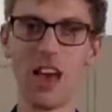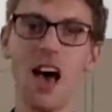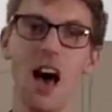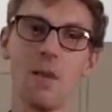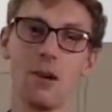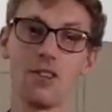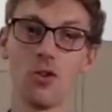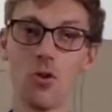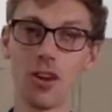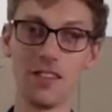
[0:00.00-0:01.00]
I've been
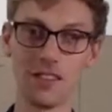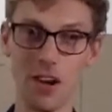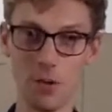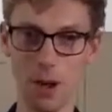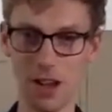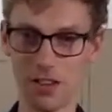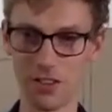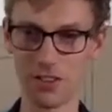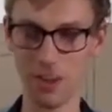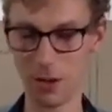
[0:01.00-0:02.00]
talking so
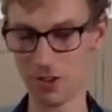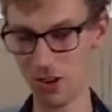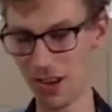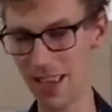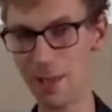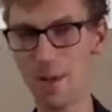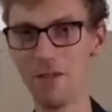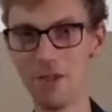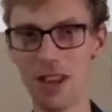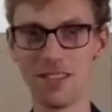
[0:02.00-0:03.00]
much. I've been trying to keep
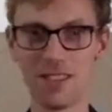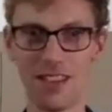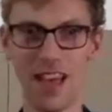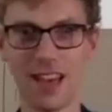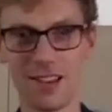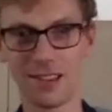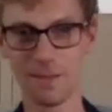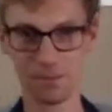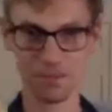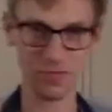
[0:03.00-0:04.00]
everyone entertained
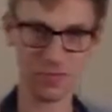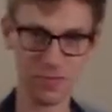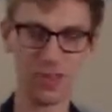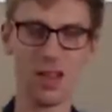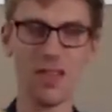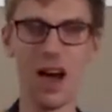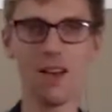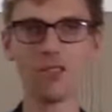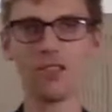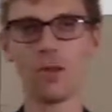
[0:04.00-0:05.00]
that I
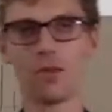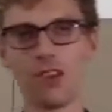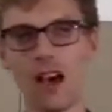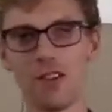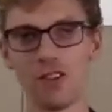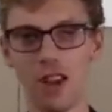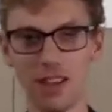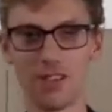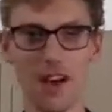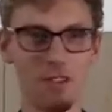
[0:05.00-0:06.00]
haven't stopped to have a
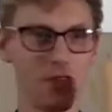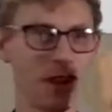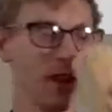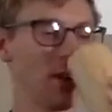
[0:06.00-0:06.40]
drink. So I'll have a drink.